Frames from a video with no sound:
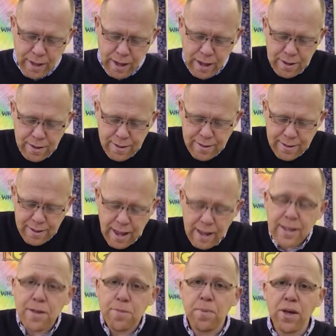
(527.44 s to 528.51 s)
And
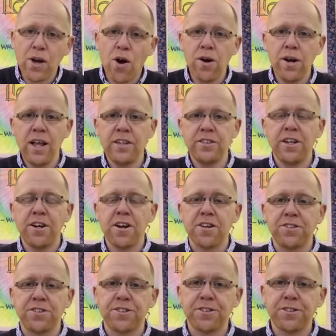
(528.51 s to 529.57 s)
that can be our
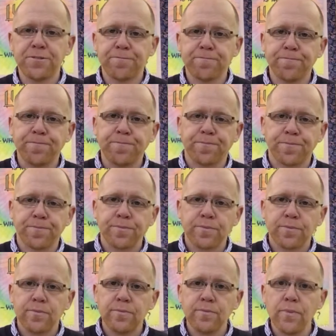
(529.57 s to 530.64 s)
laziness.
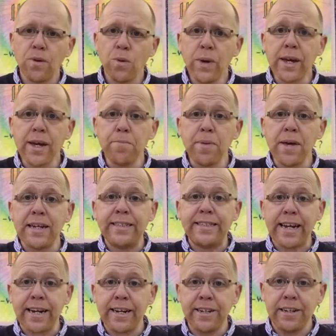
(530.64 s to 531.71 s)
We can be
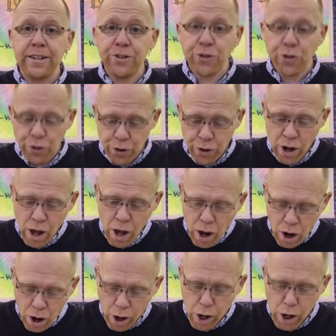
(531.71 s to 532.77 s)
addicted to
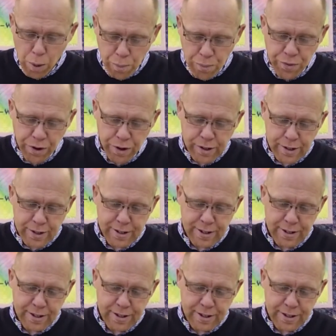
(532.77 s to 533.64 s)
our comfort.